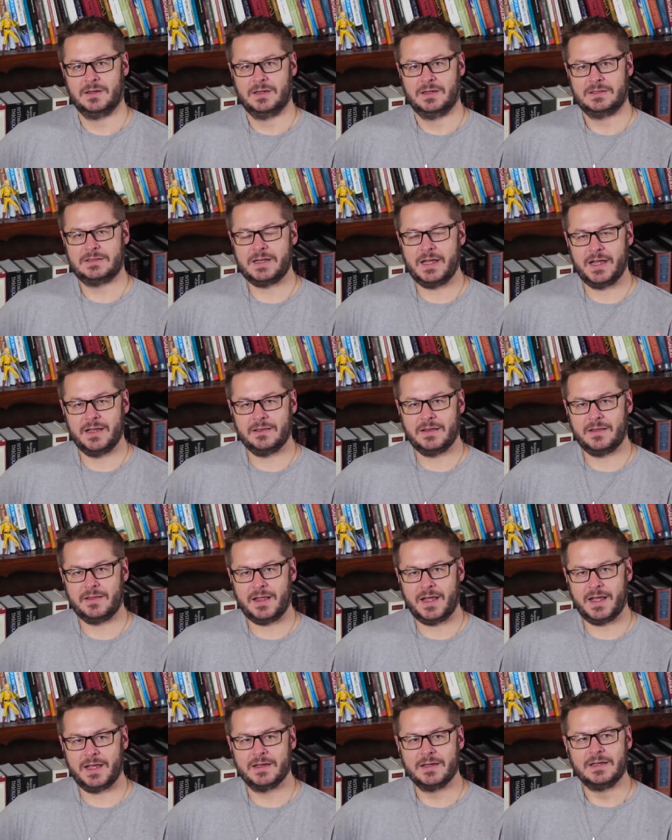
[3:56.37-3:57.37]
saying that
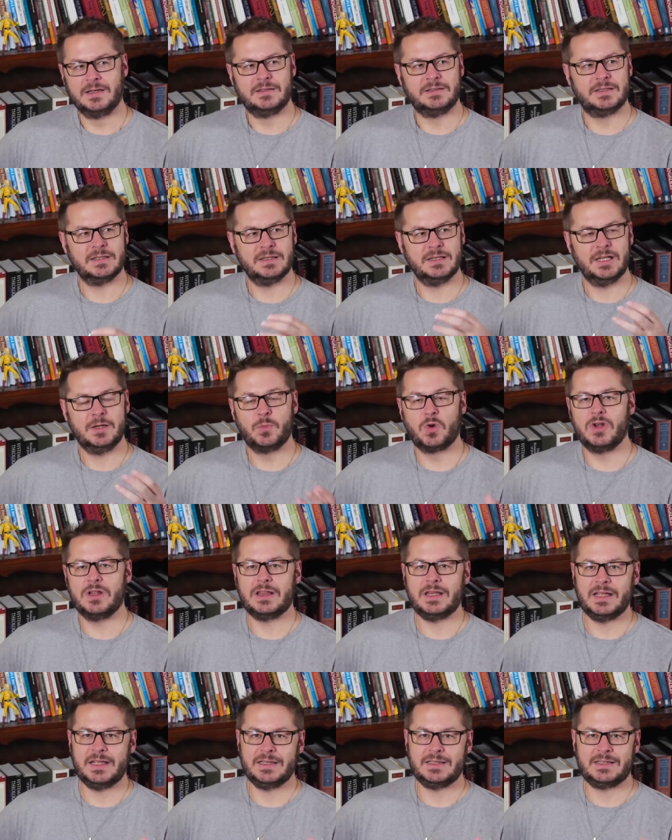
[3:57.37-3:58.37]
they
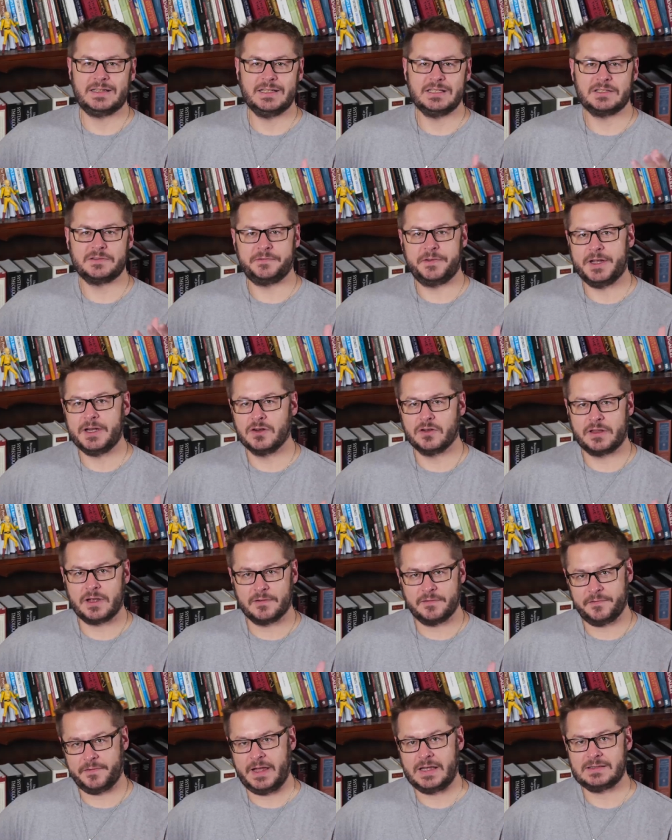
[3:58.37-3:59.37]
deliberately disfigure
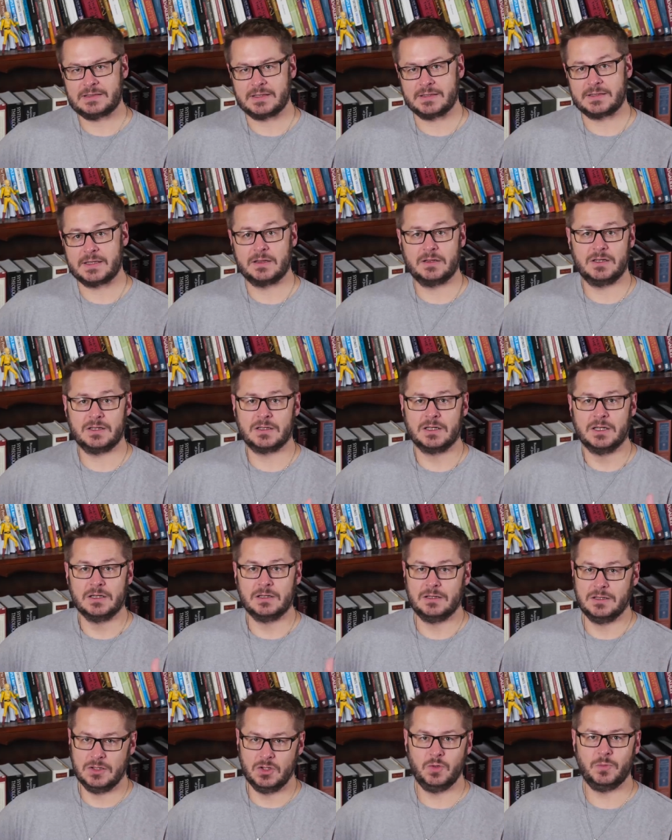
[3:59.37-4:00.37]
their faces and look
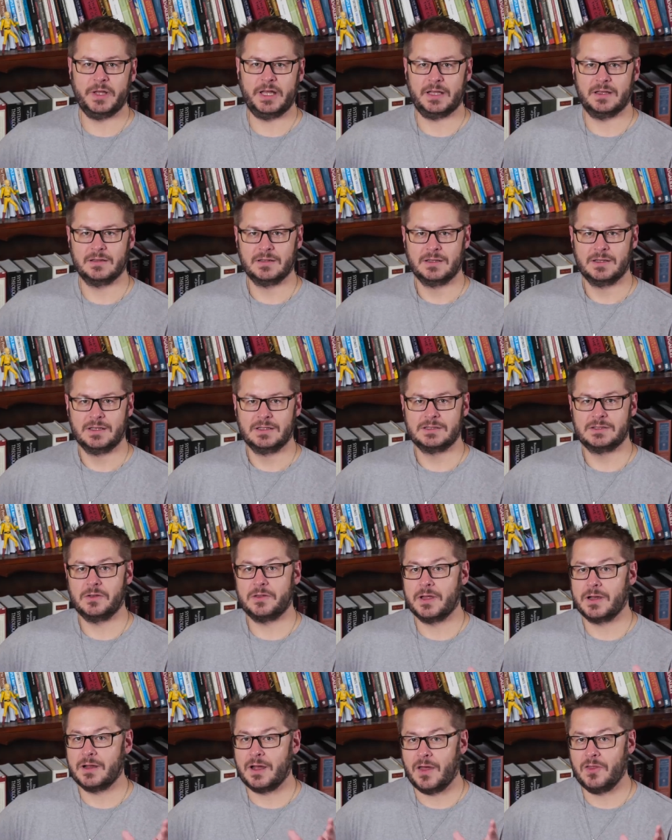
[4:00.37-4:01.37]
gloomy so
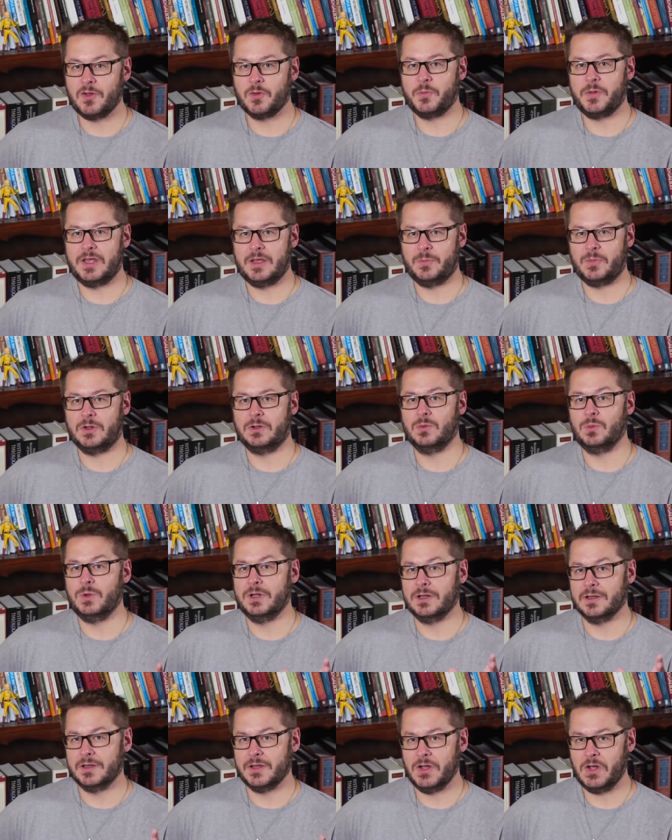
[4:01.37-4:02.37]
that other people
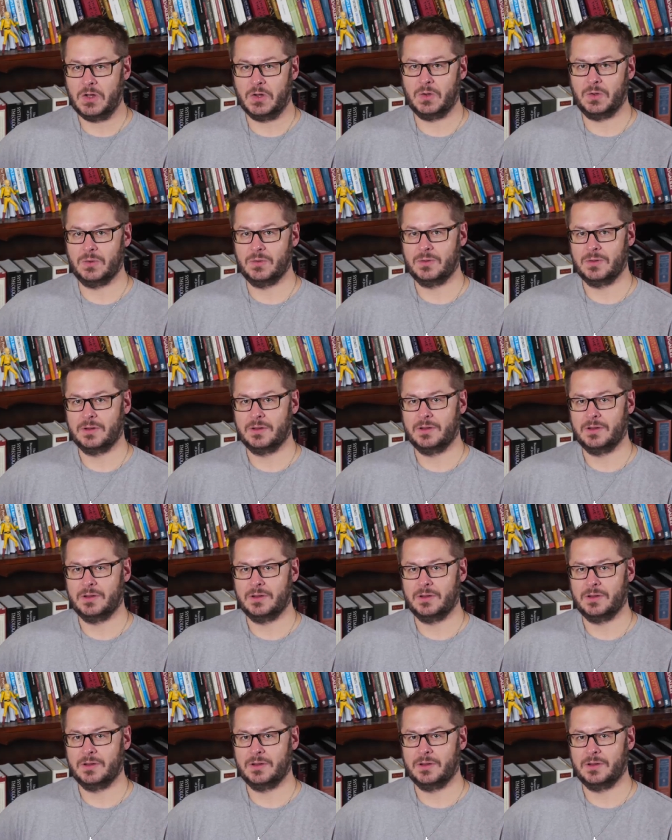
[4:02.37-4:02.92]
will know